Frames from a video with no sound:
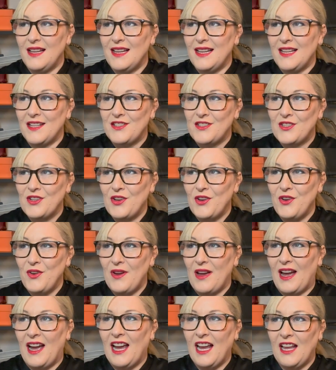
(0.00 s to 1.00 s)
So
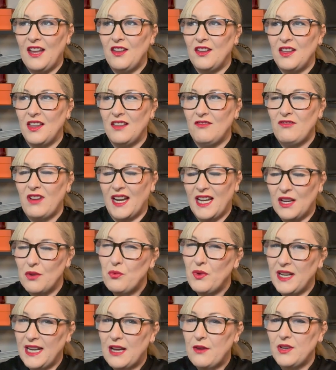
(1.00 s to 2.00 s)
I reckon
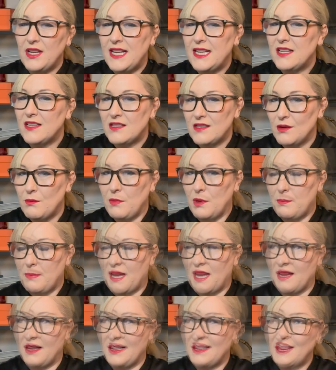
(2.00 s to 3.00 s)
we now need a summer
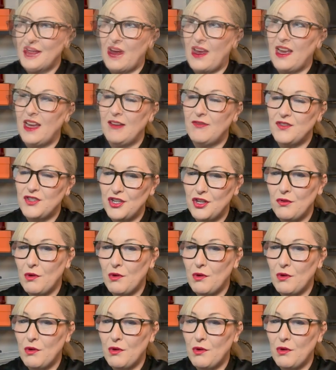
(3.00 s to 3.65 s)
bag. So now, I have two